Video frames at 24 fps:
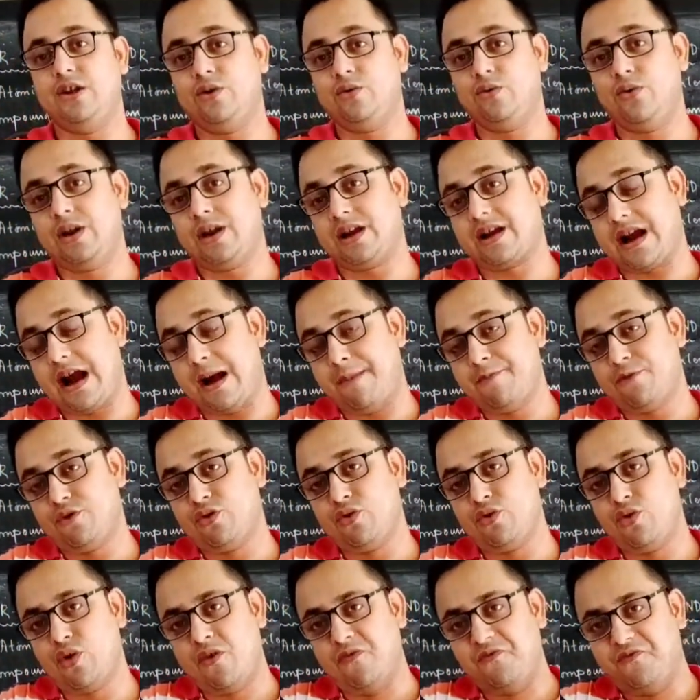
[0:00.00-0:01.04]
you will come
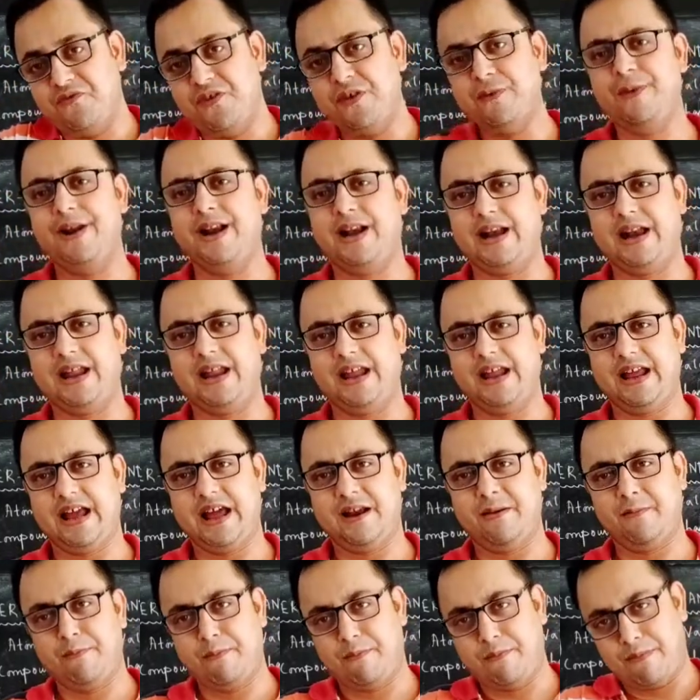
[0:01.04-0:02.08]
to know vividly,
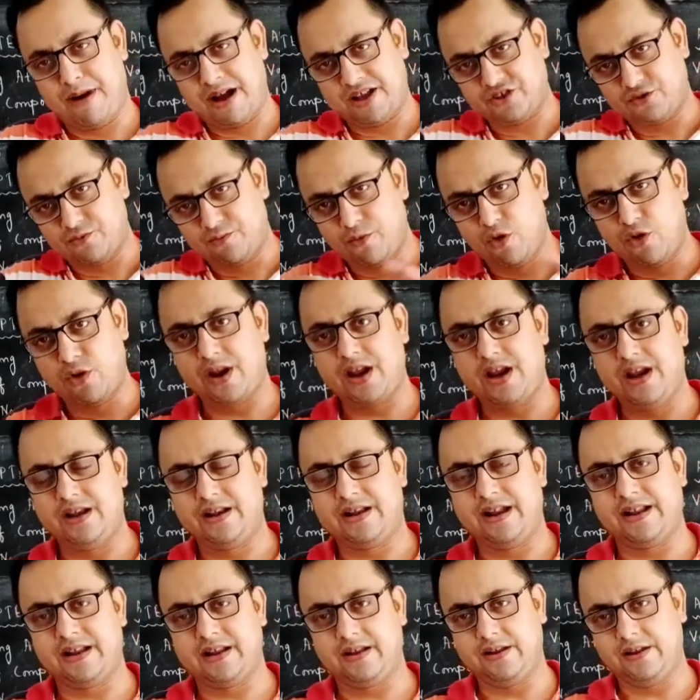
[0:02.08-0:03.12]
and much more
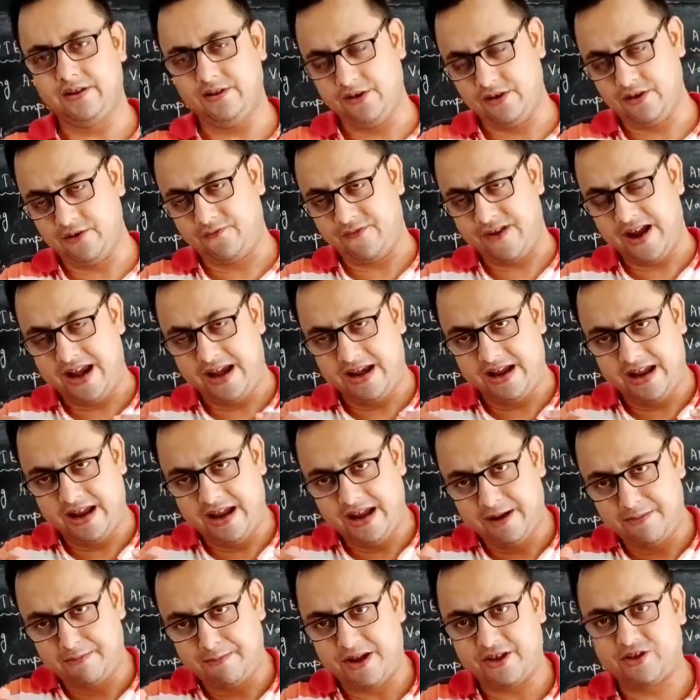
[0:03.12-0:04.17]
you will find
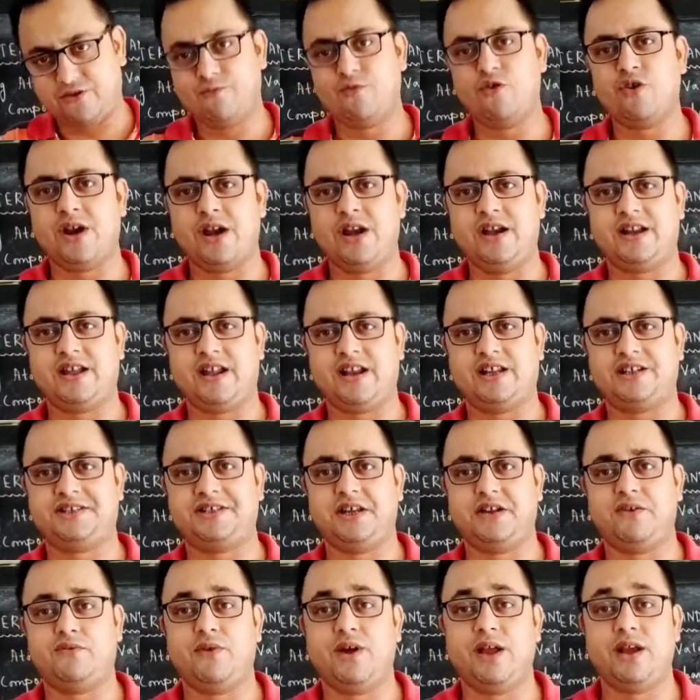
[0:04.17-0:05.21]
it much more
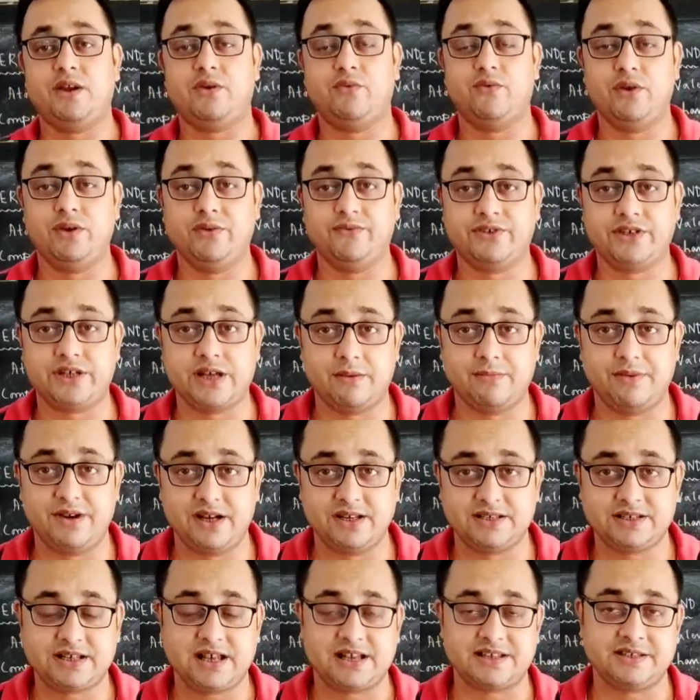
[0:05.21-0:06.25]
interesting when we shall be
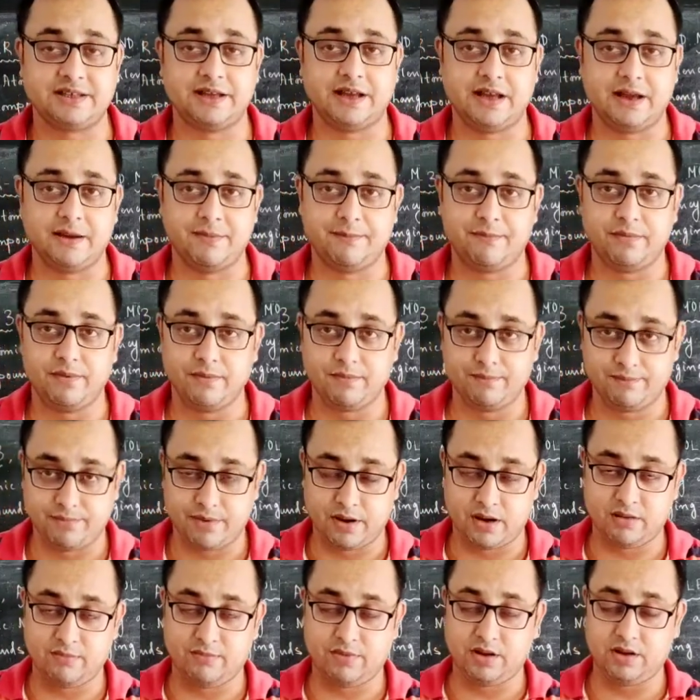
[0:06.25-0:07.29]
discussing
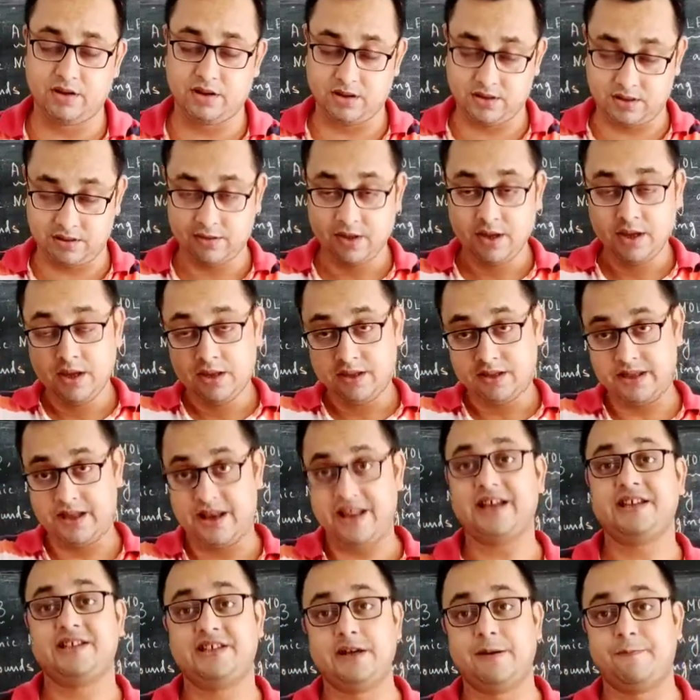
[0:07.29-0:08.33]
about the
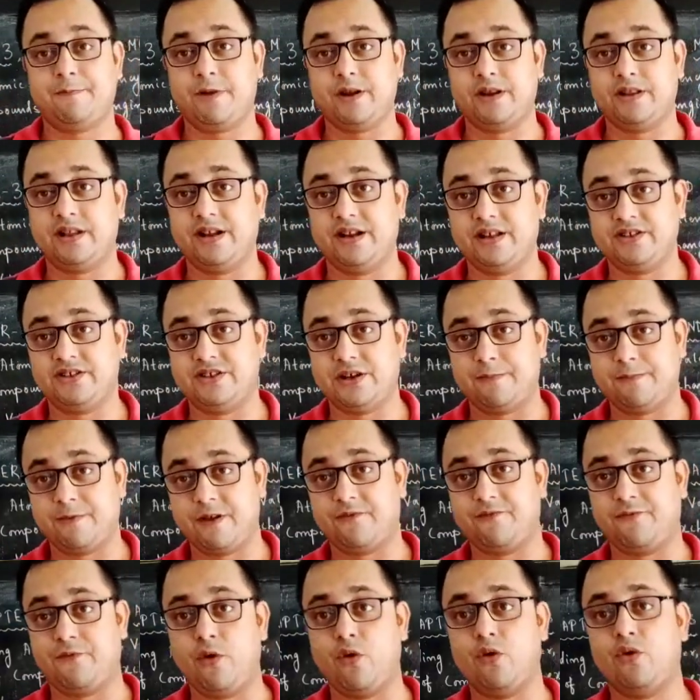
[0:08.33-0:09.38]
next chapter, that is chapter
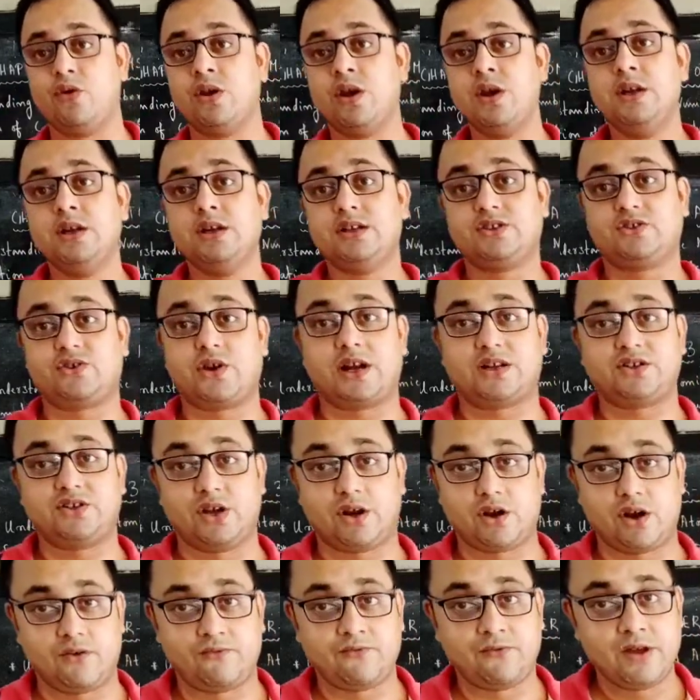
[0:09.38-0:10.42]
4,
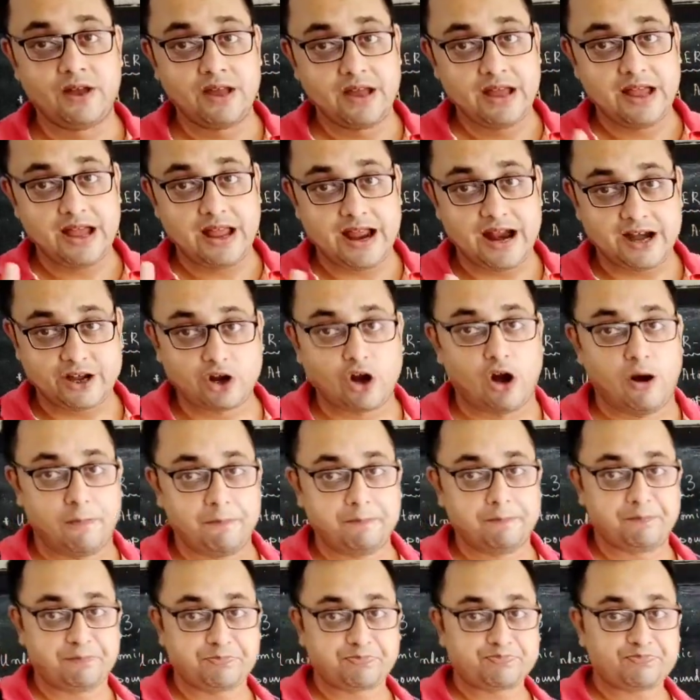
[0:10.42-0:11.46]
structure of
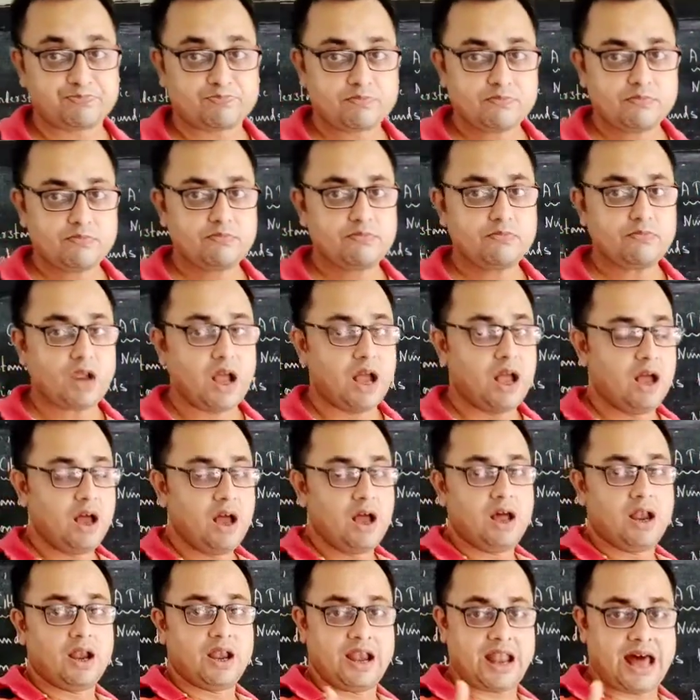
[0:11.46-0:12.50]
atom.
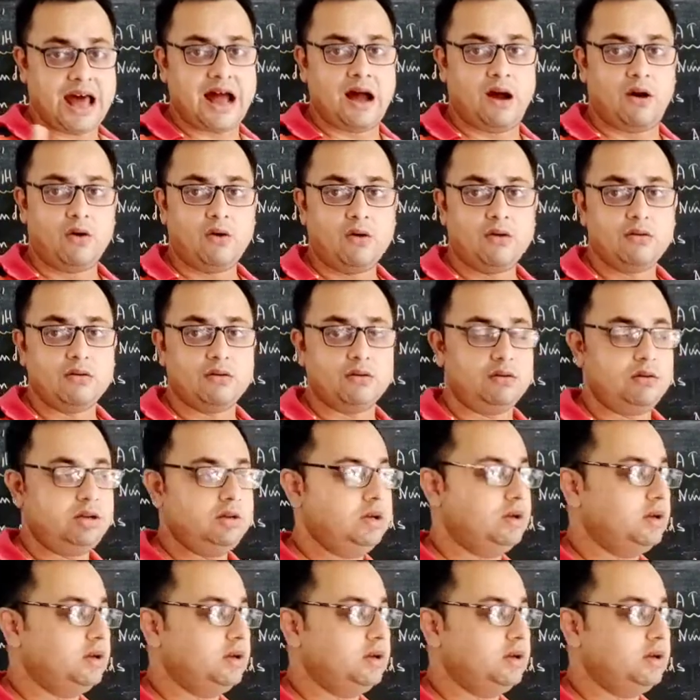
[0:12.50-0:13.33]
Now,